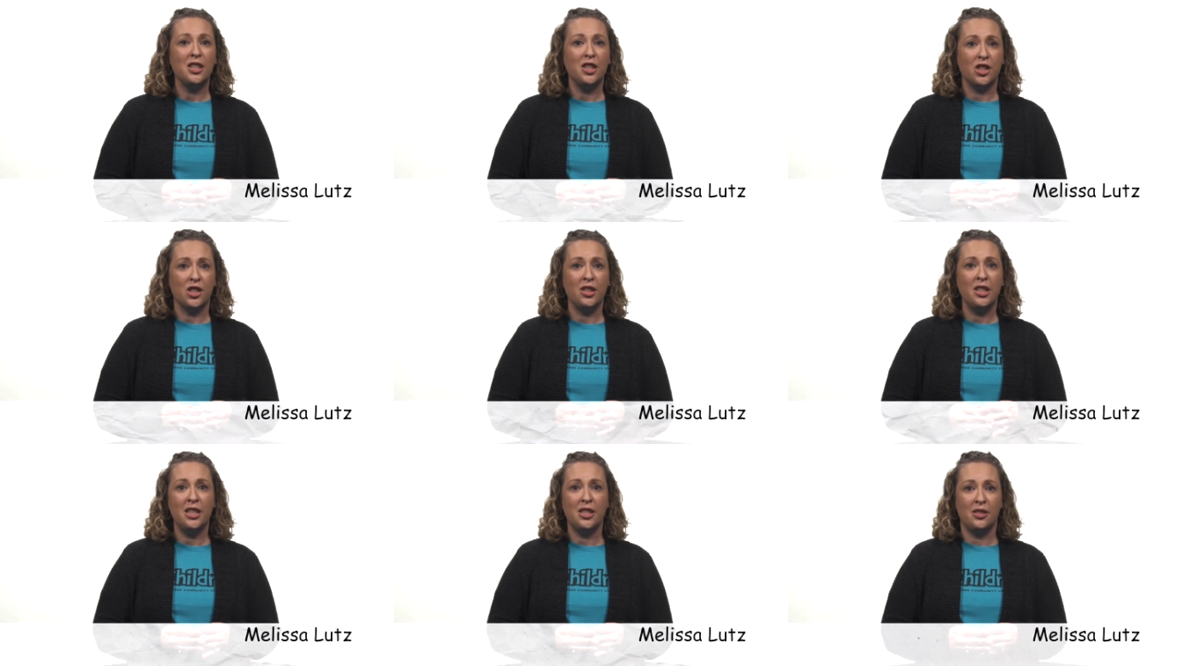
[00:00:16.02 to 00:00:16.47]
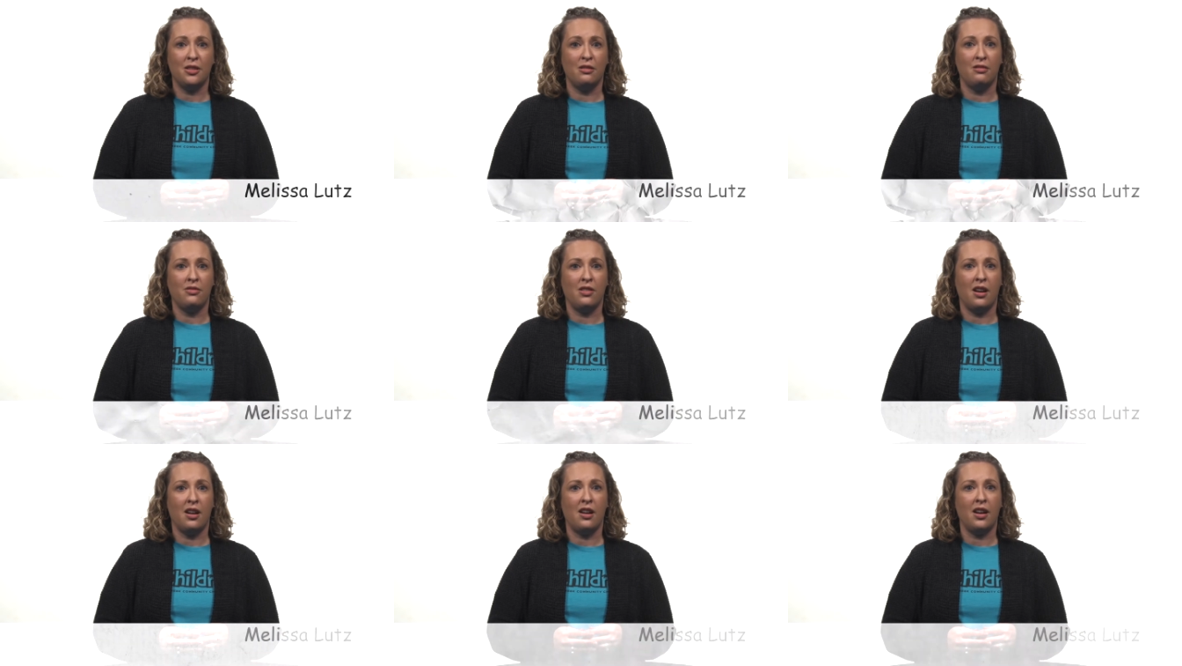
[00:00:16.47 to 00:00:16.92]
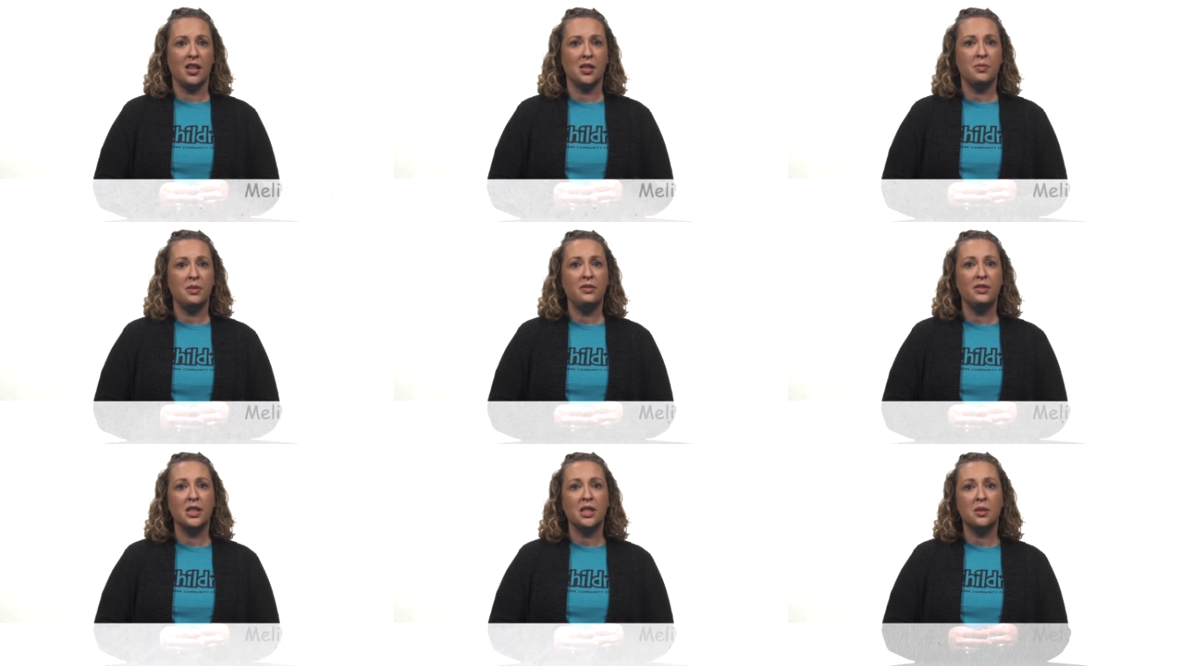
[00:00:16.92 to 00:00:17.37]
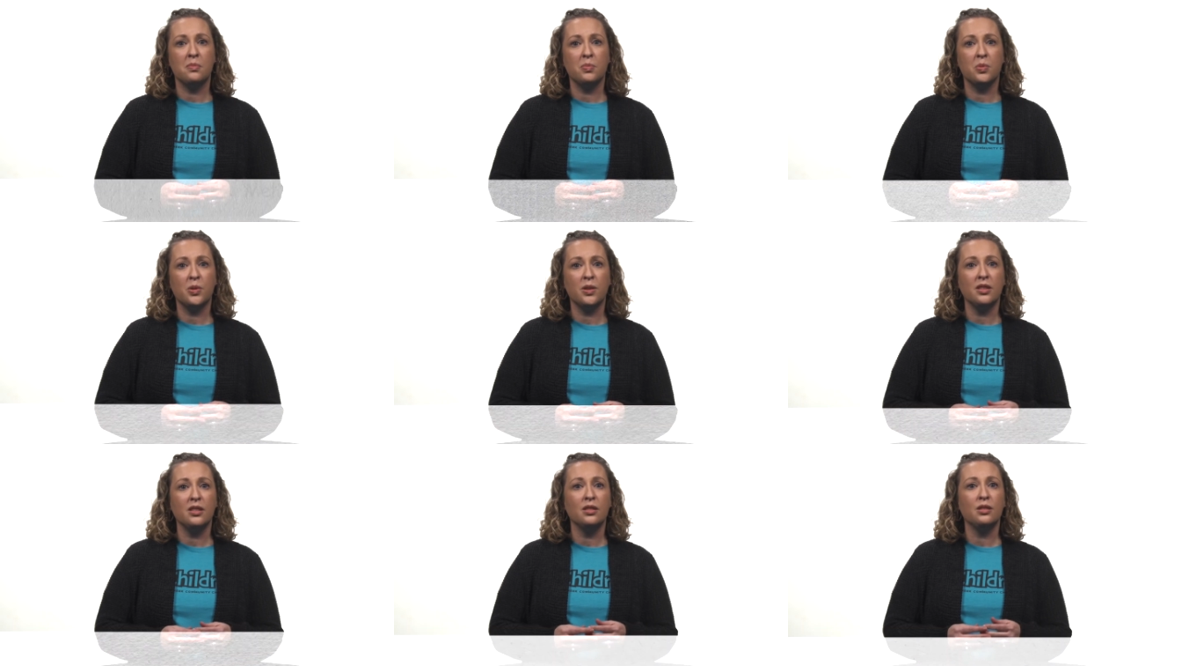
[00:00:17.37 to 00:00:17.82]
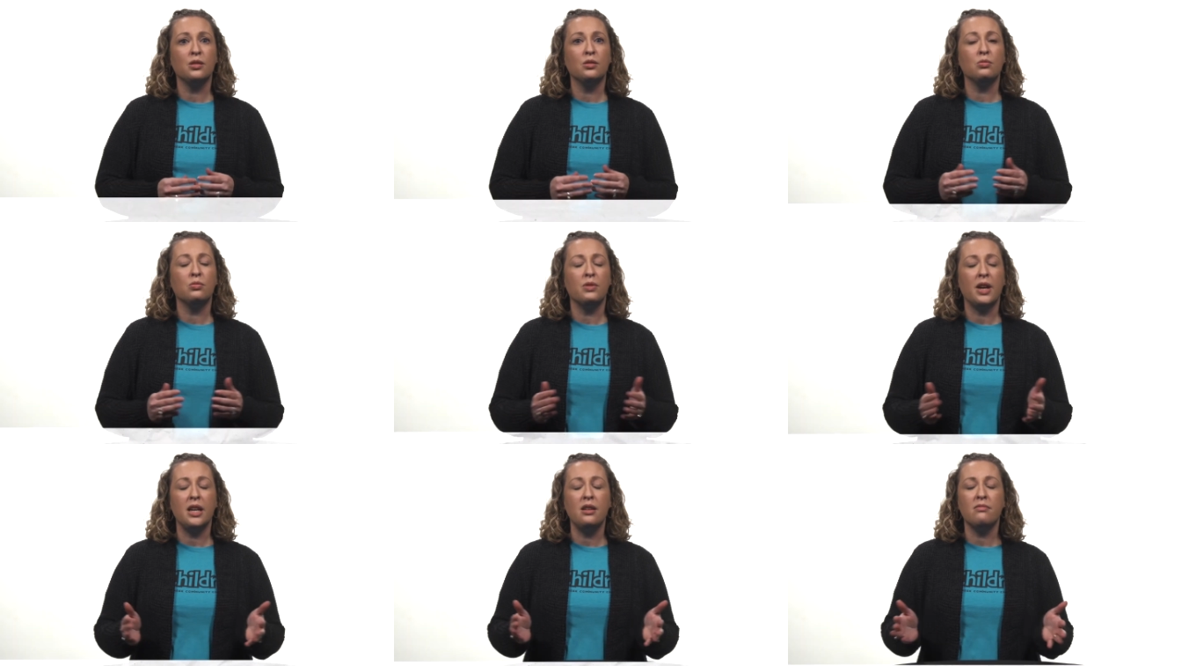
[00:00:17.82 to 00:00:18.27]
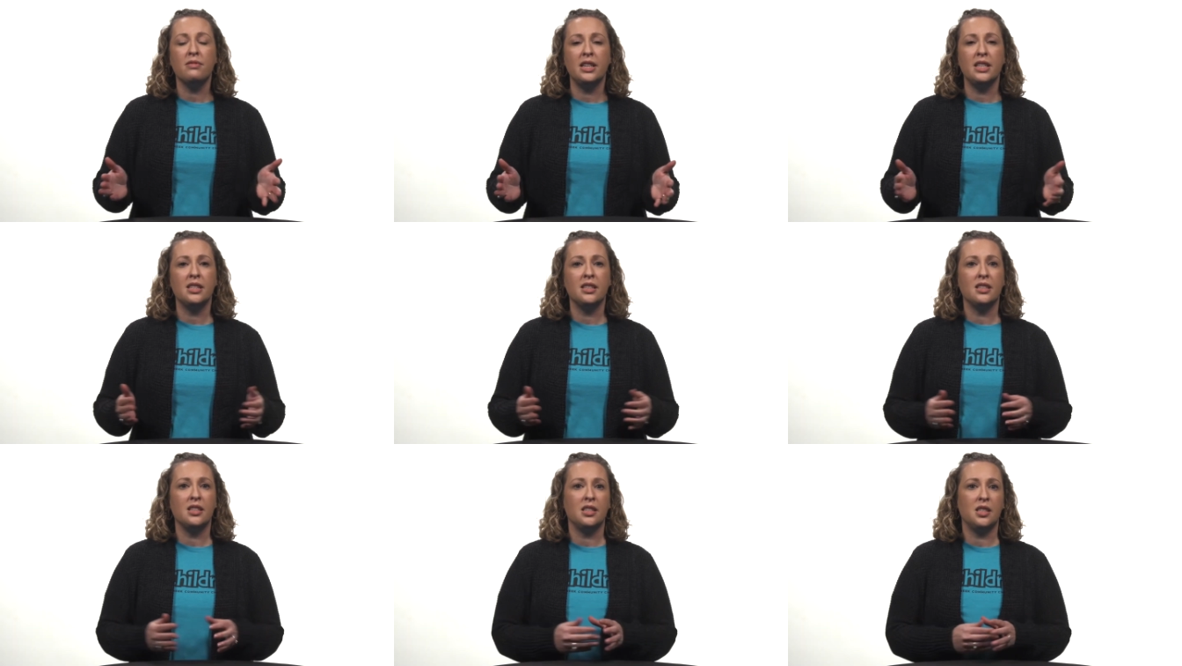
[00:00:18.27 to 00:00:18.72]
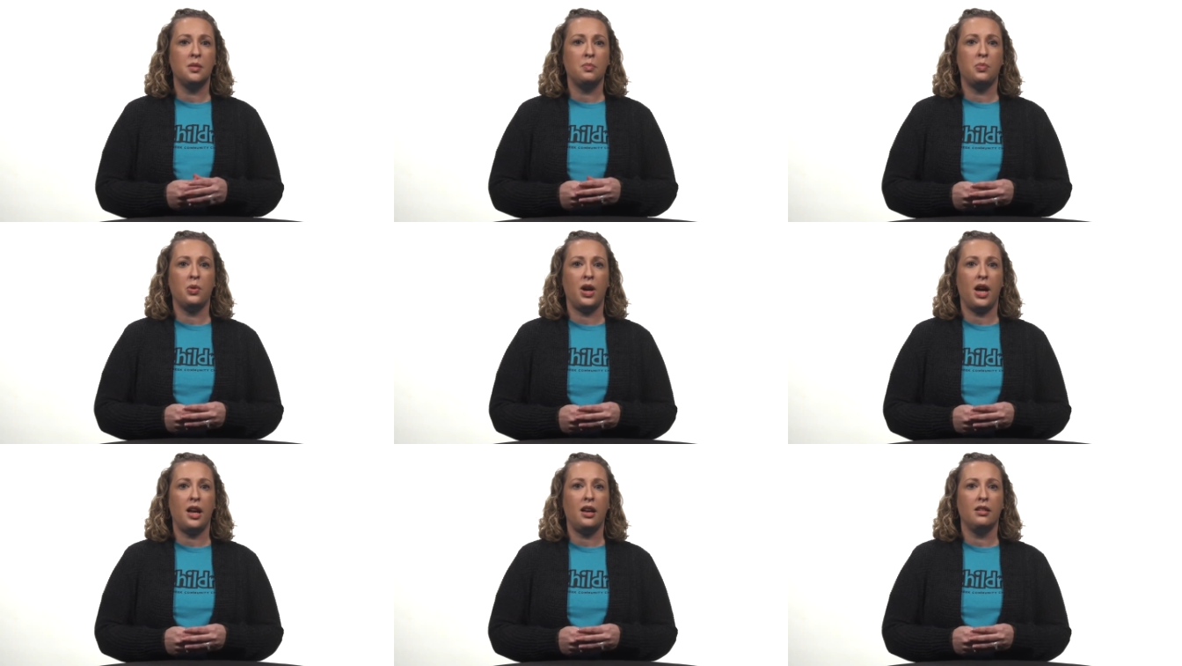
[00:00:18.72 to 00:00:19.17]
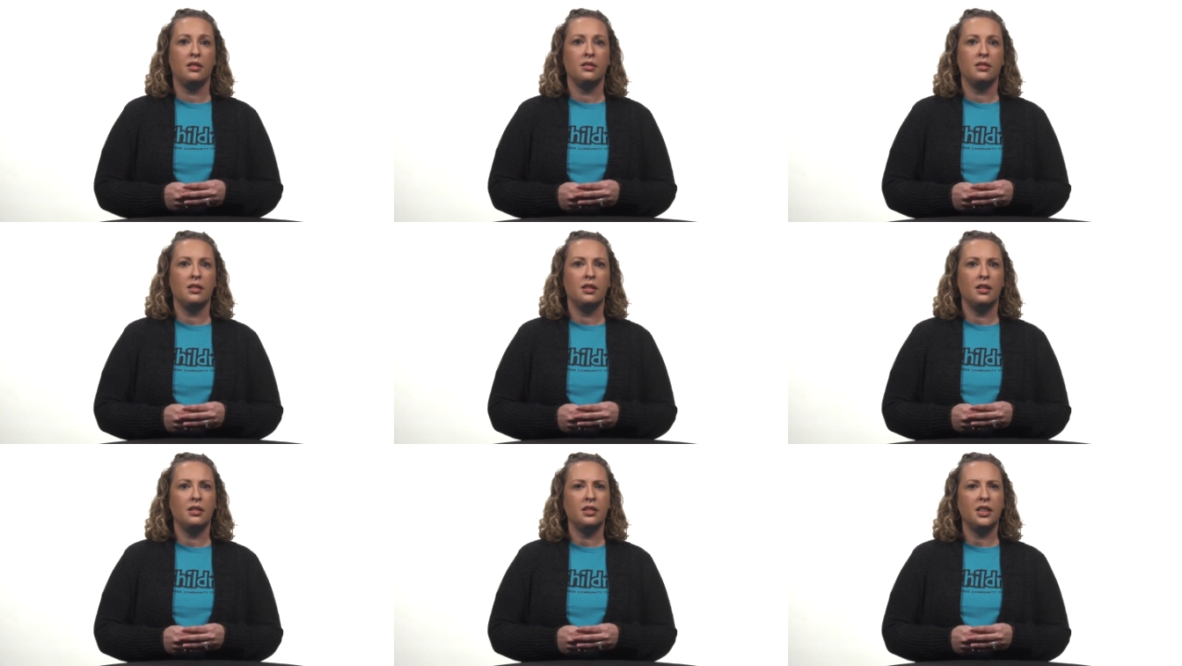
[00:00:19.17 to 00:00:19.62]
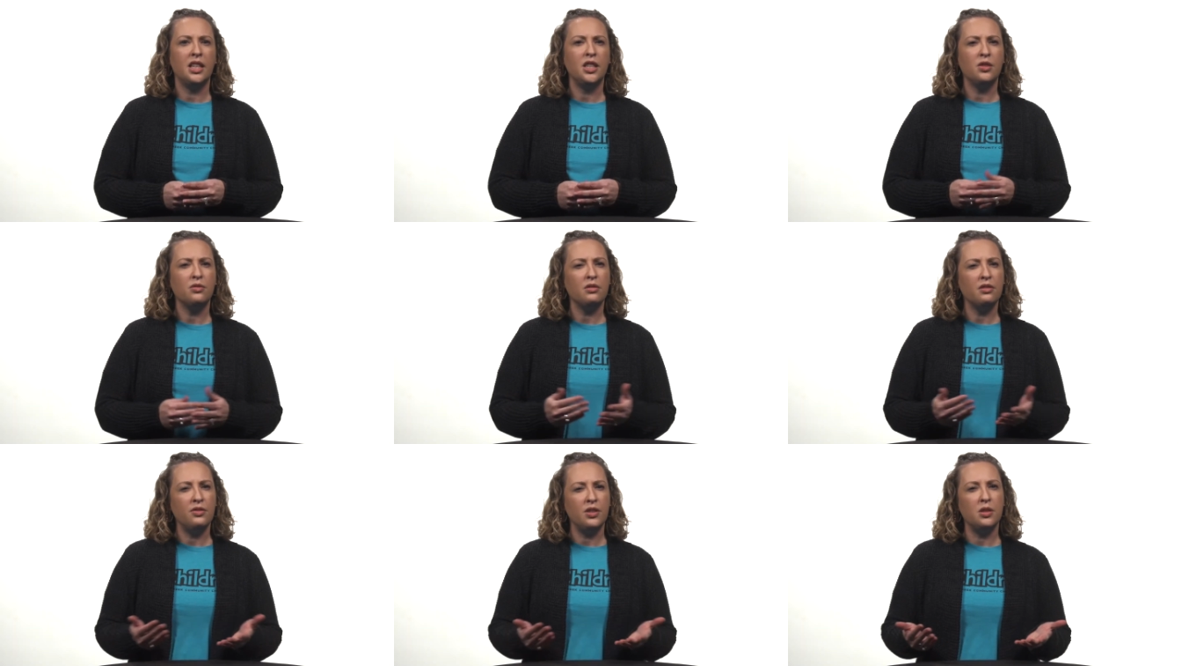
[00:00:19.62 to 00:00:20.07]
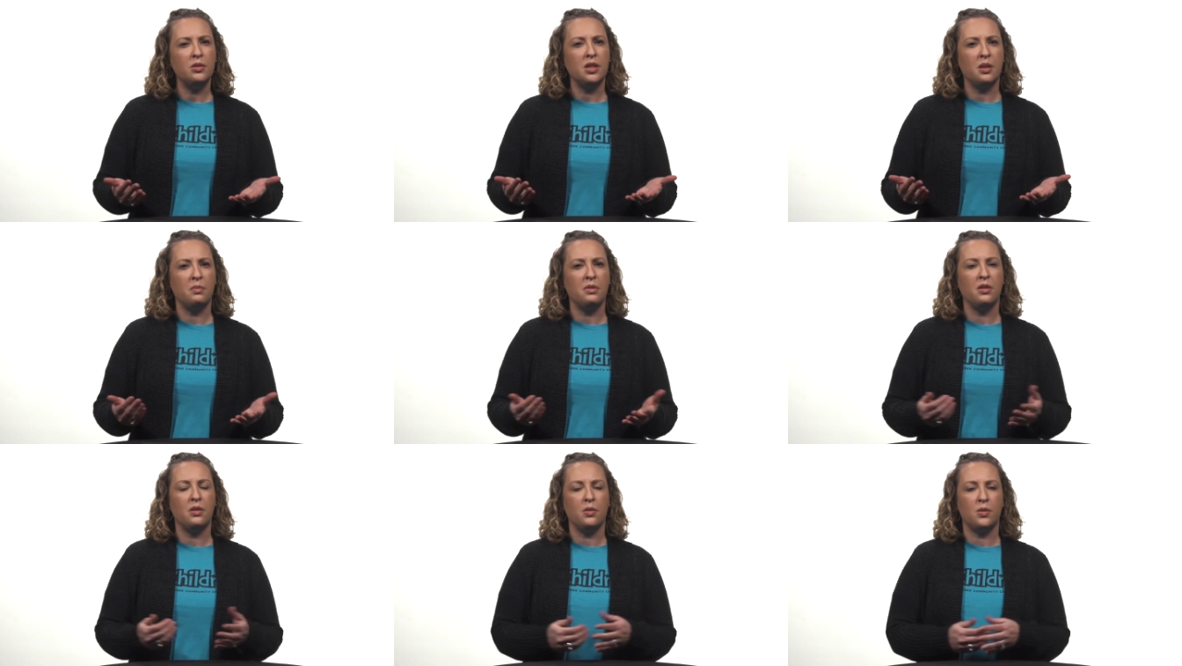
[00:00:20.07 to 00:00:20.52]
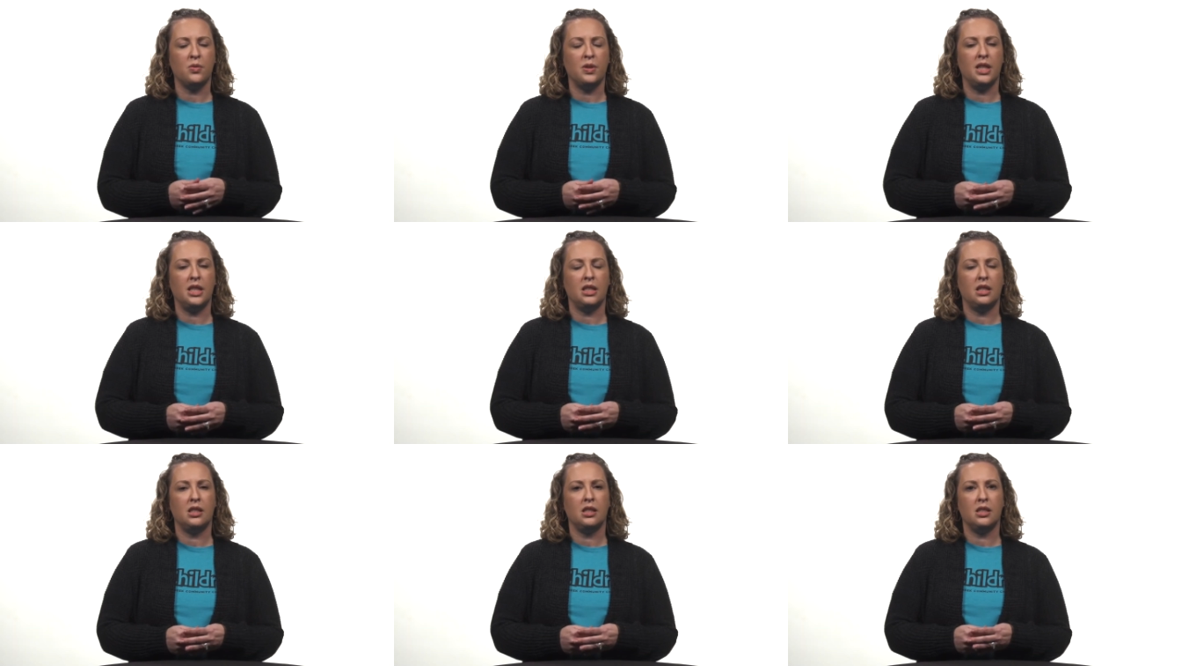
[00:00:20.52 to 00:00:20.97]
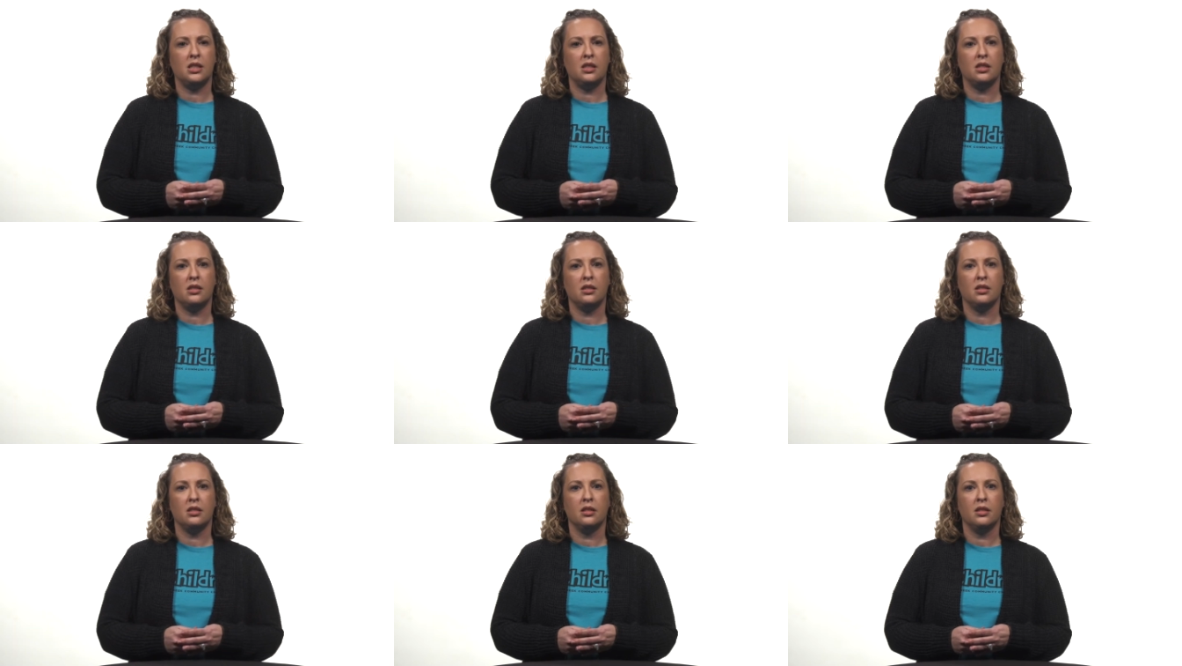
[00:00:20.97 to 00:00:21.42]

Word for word: journey so far as we've explored the great reasons to pray. Let's review some of those reasons.